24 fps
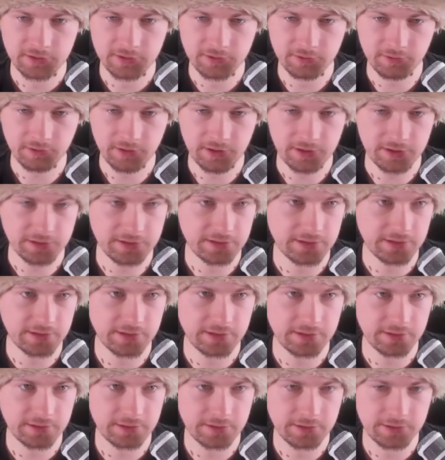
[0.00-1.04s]
The rest
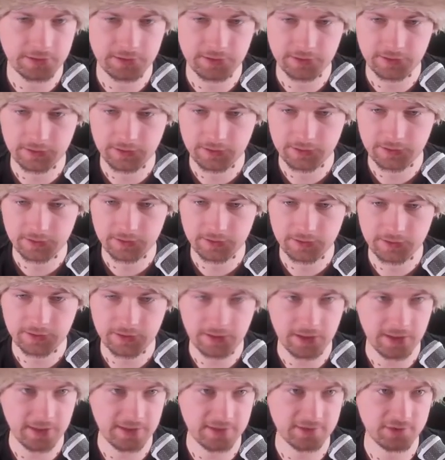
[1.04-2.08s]

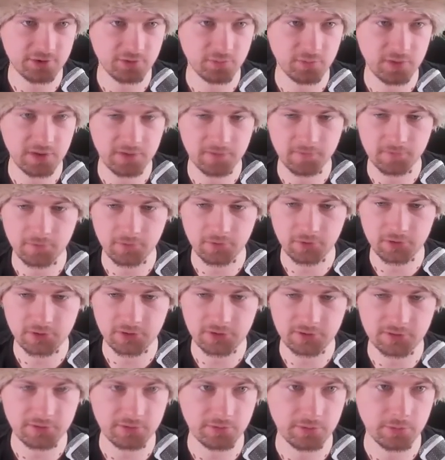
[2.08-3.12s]
has to be
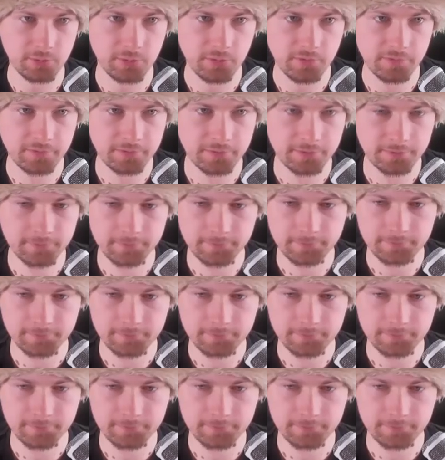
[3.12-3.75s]
unfortunately removed,